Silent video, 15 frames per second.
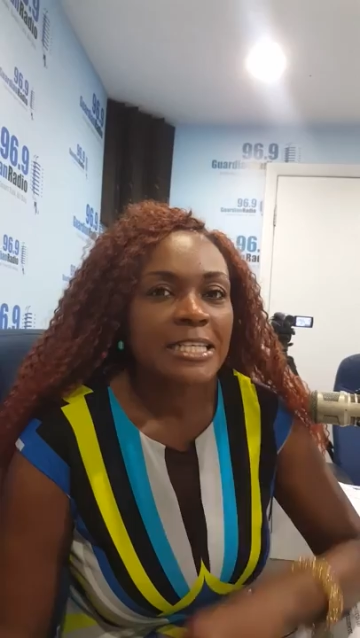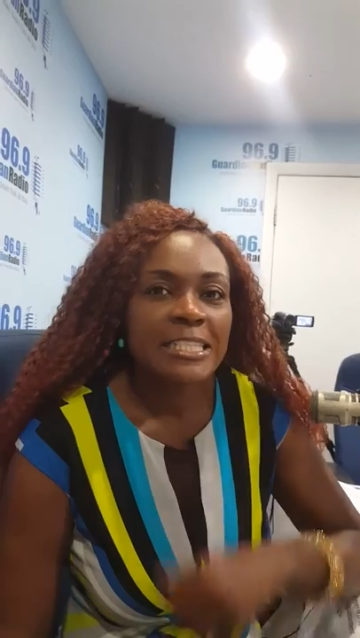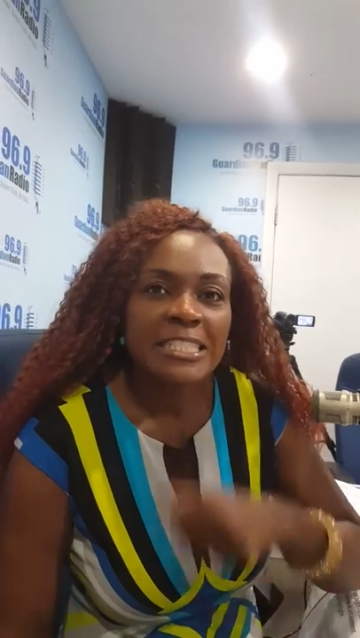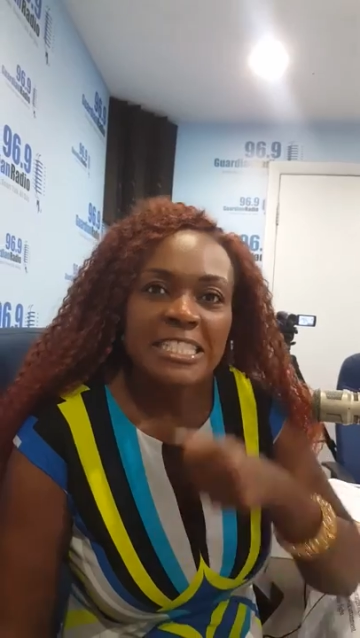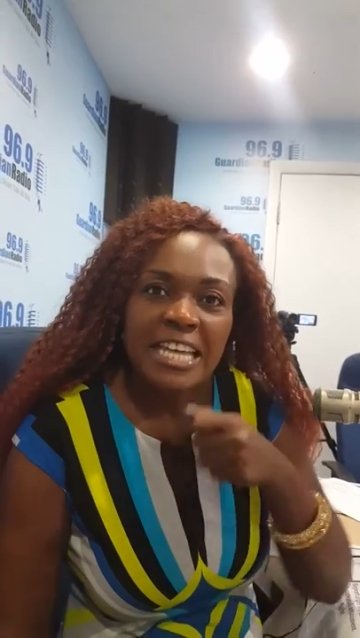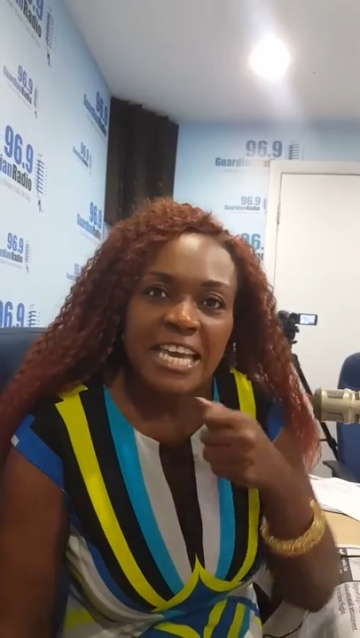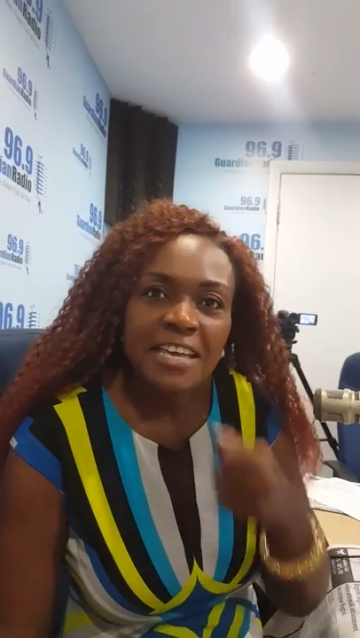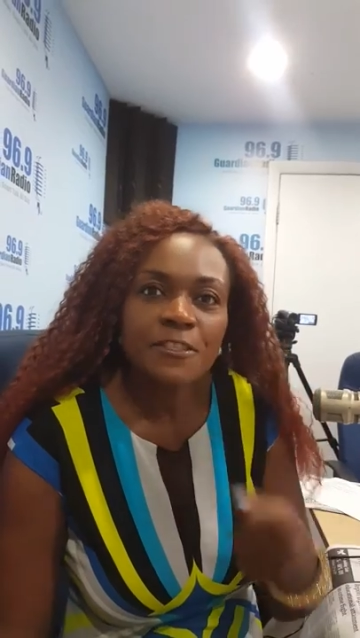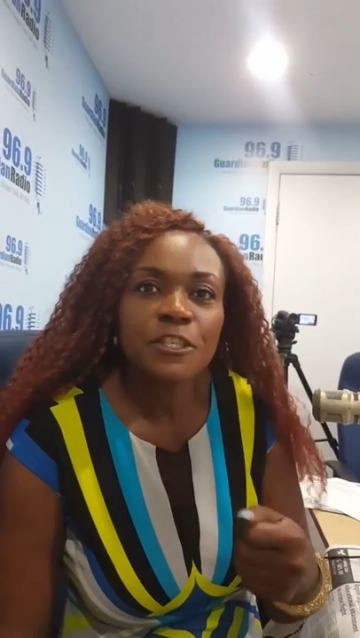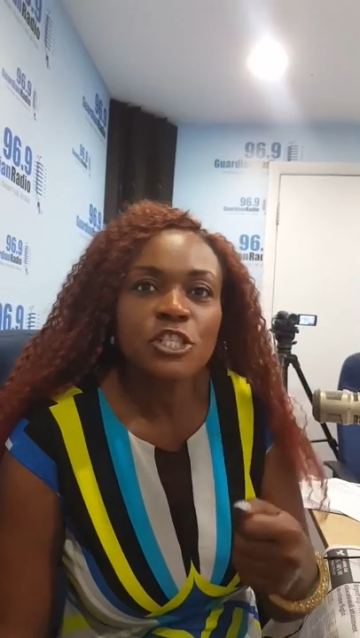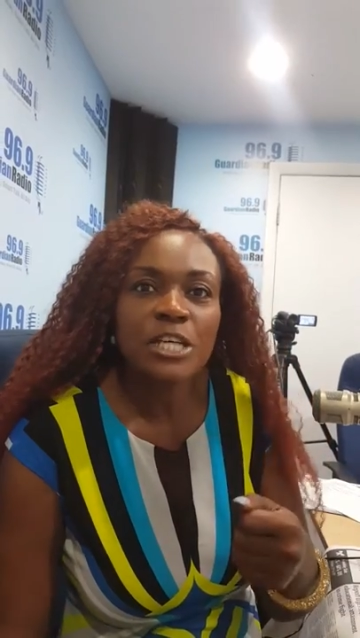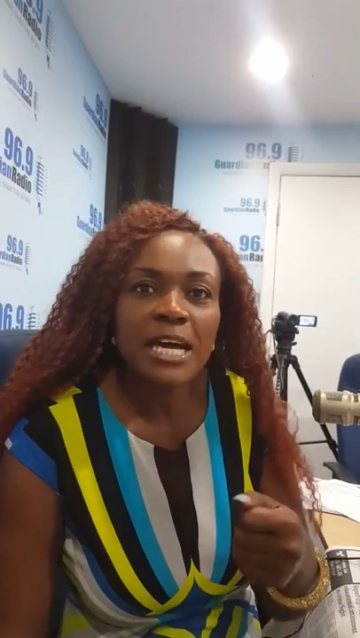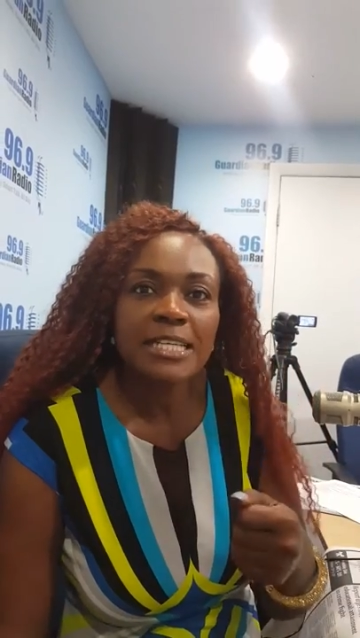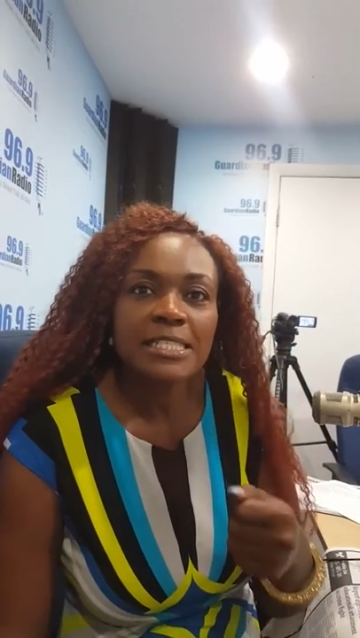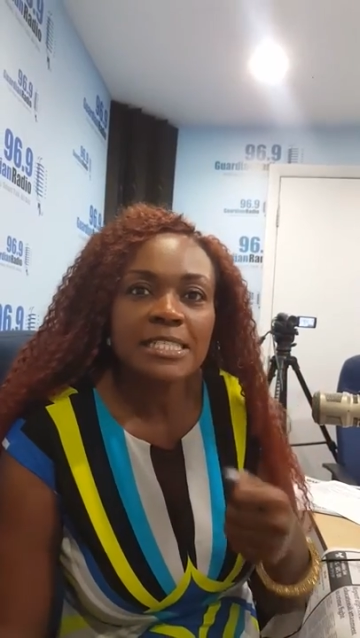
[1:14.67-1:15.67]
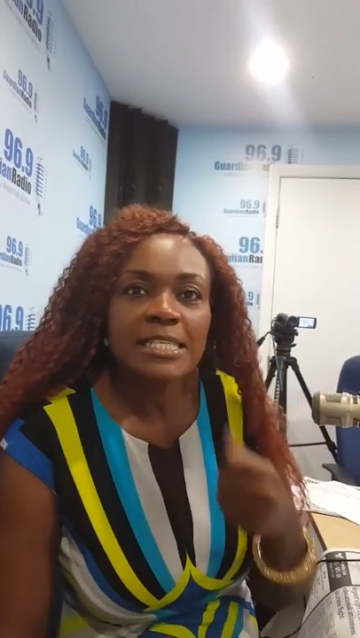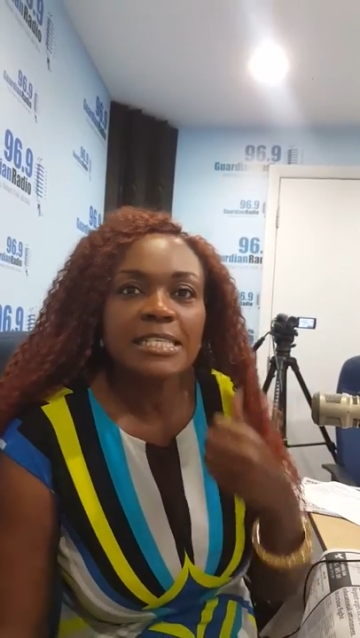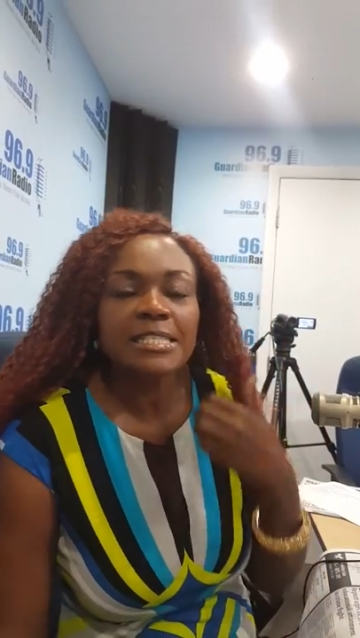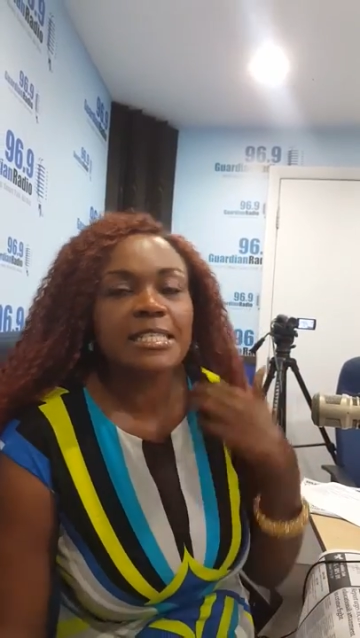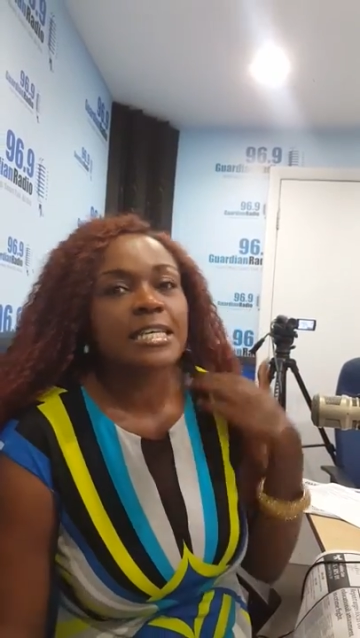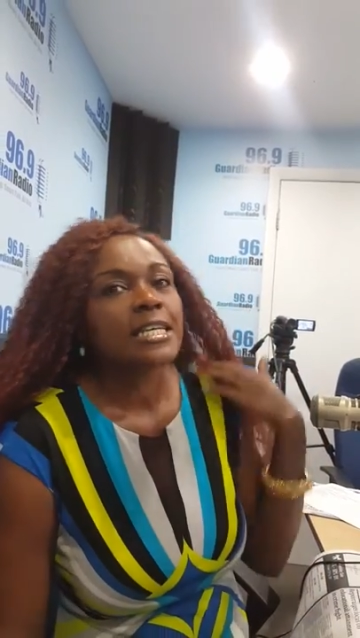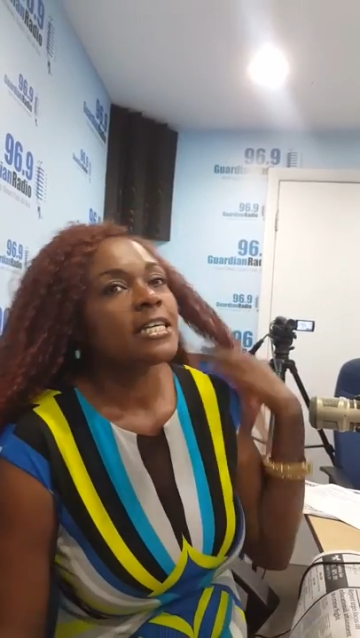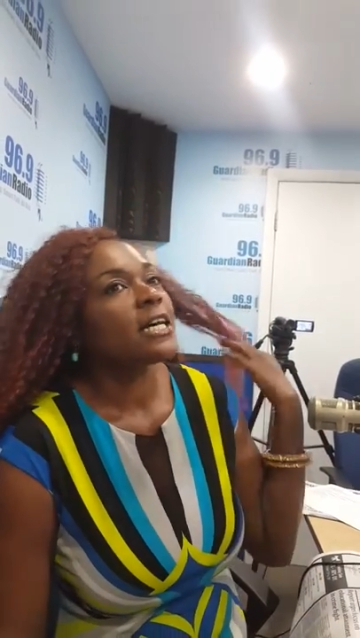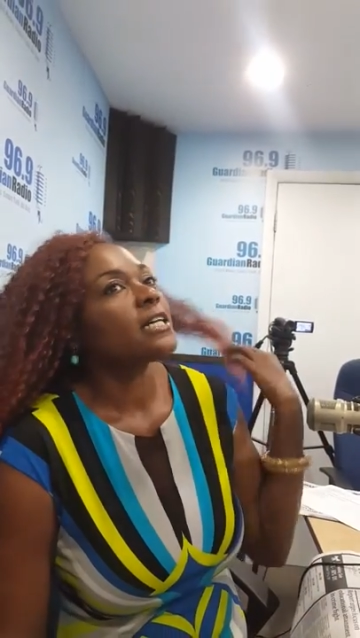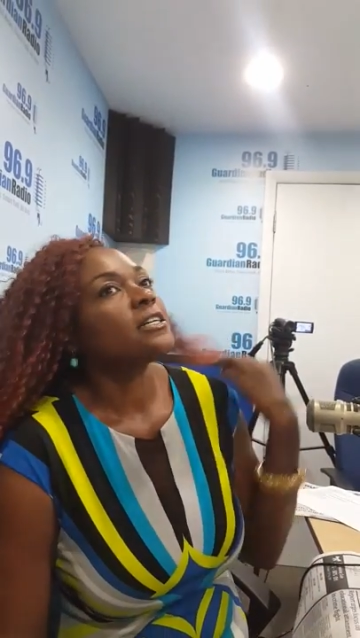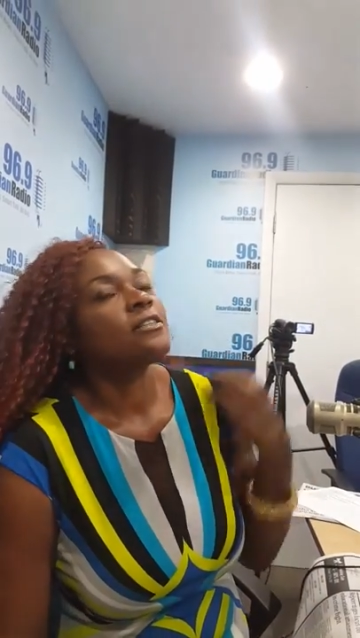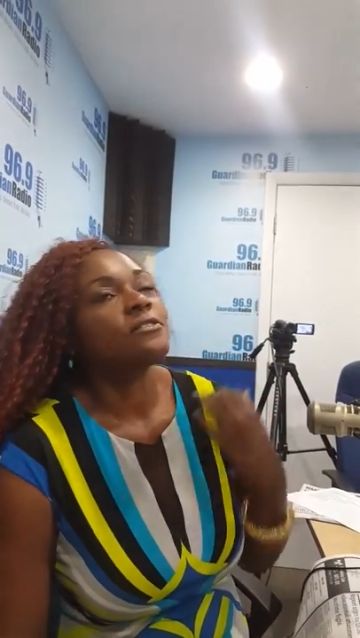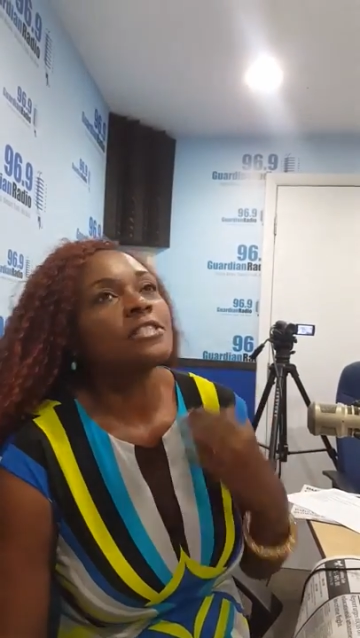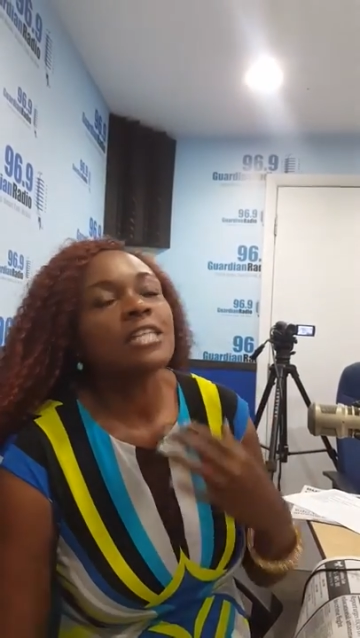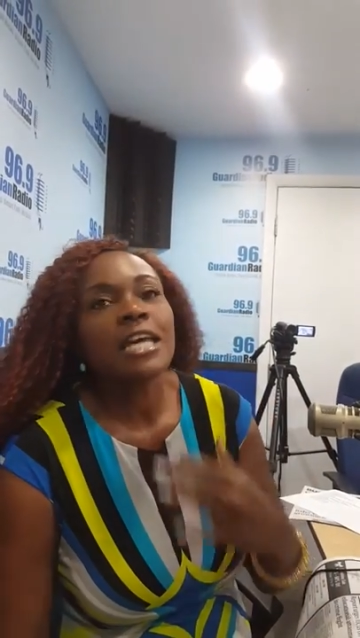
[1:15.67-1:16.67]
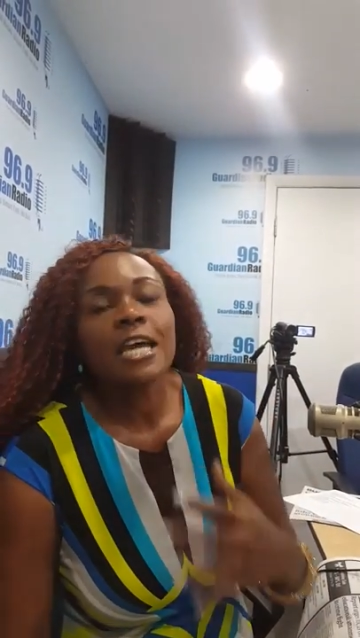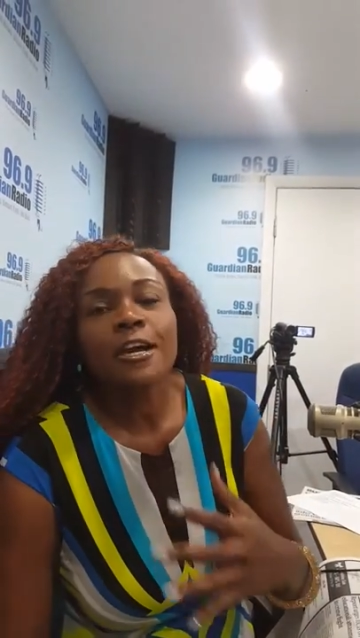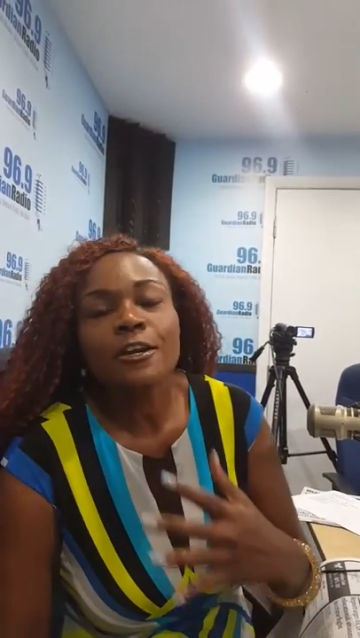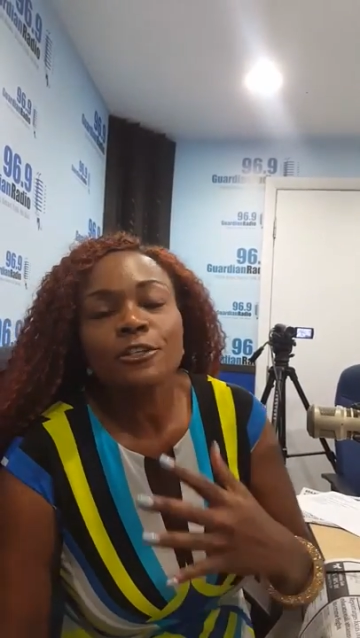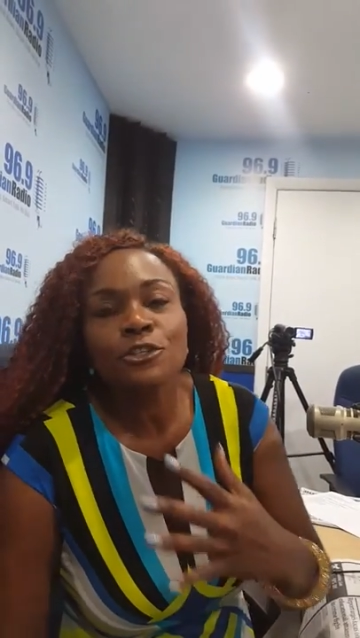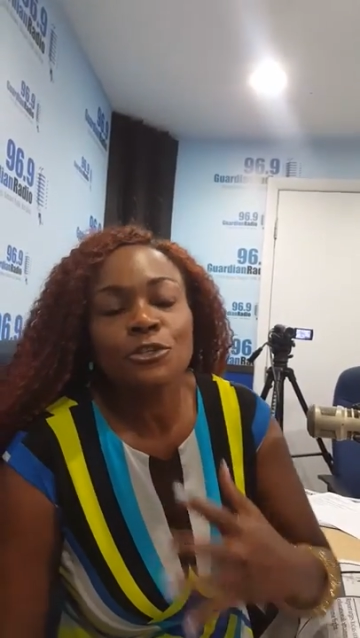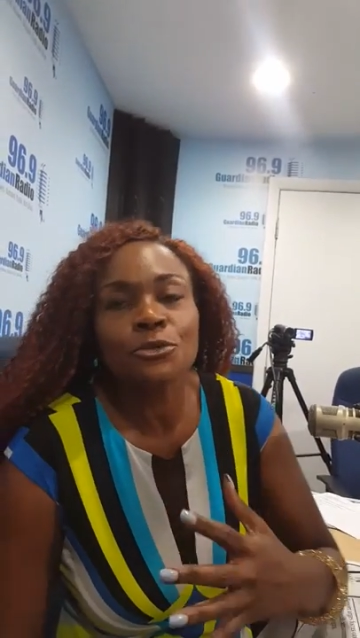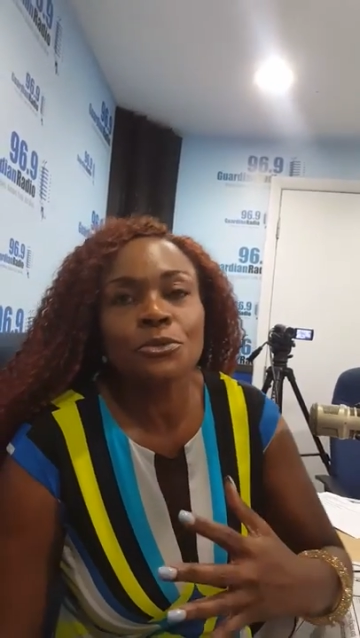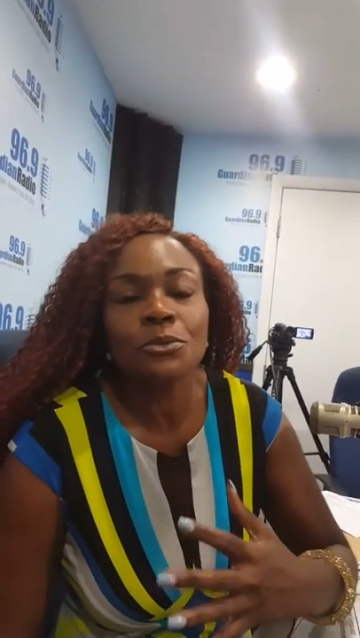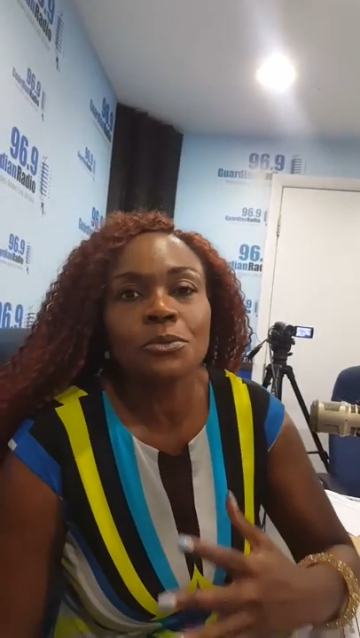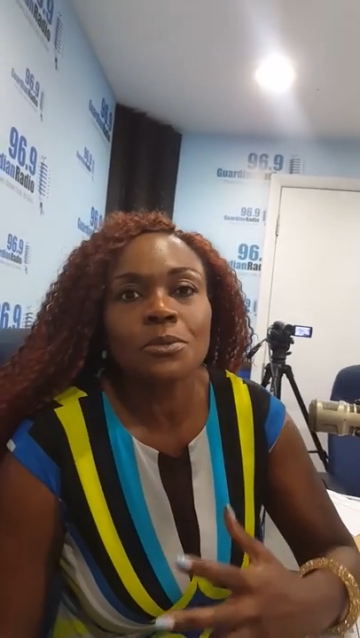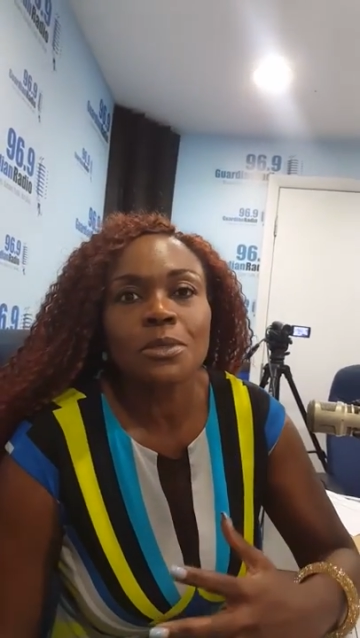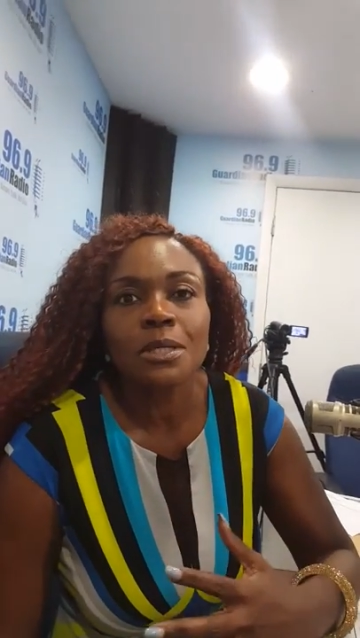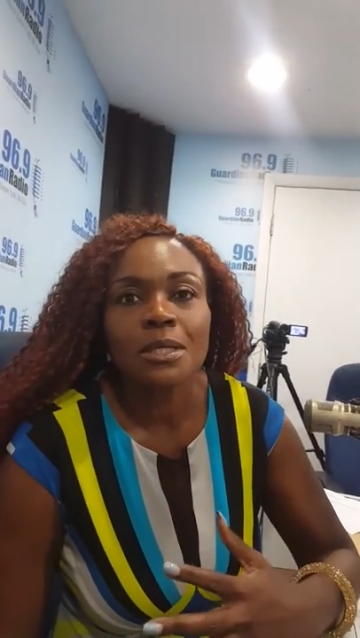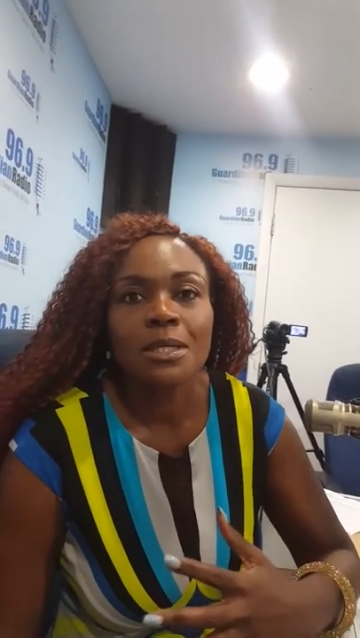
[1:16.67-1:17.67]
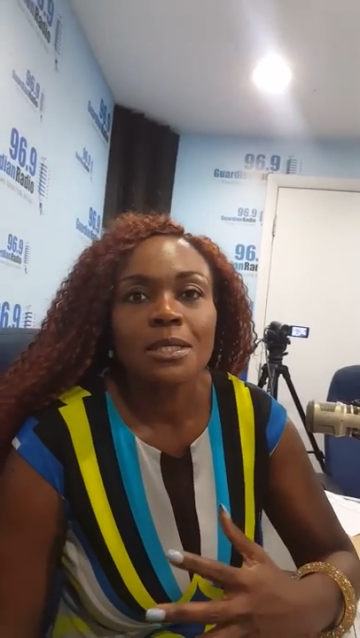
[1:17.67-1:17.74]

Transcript: take the chances, dare to